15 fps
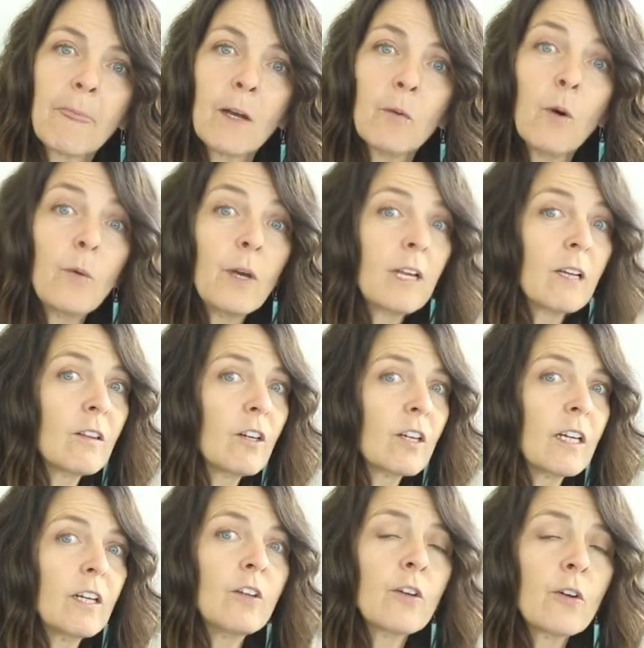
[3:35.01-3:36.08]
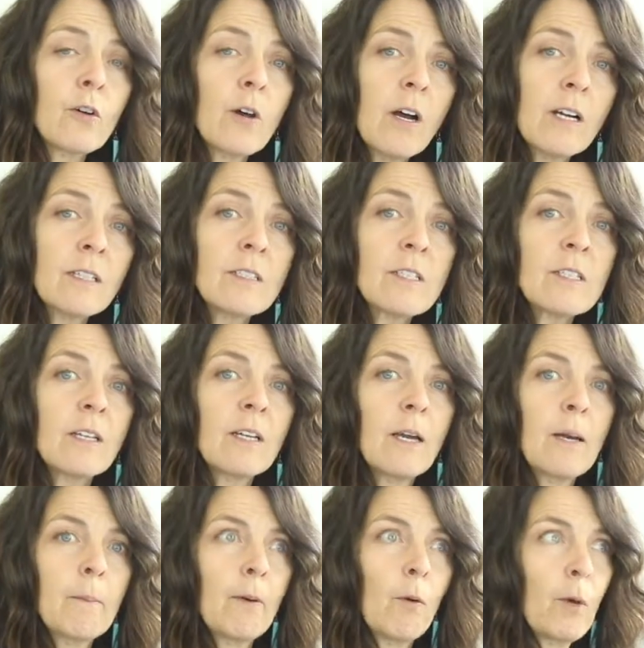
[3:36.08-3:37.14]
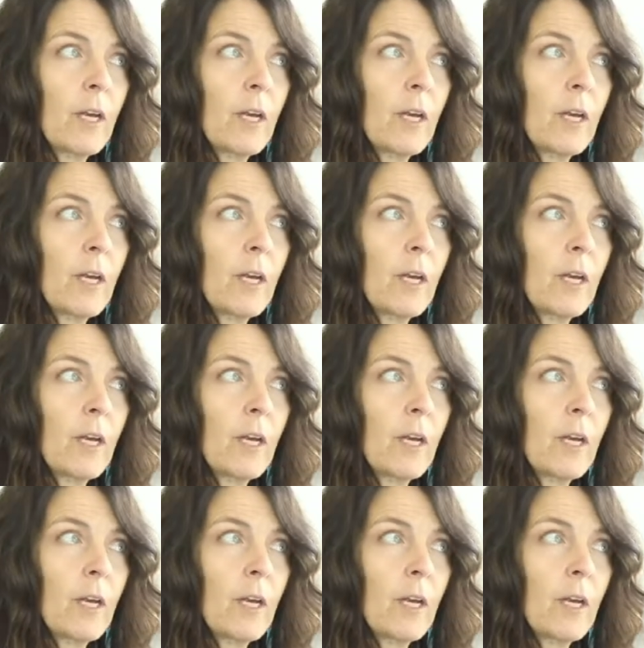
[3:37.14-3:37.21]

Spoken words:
Well, we can look at neurons, but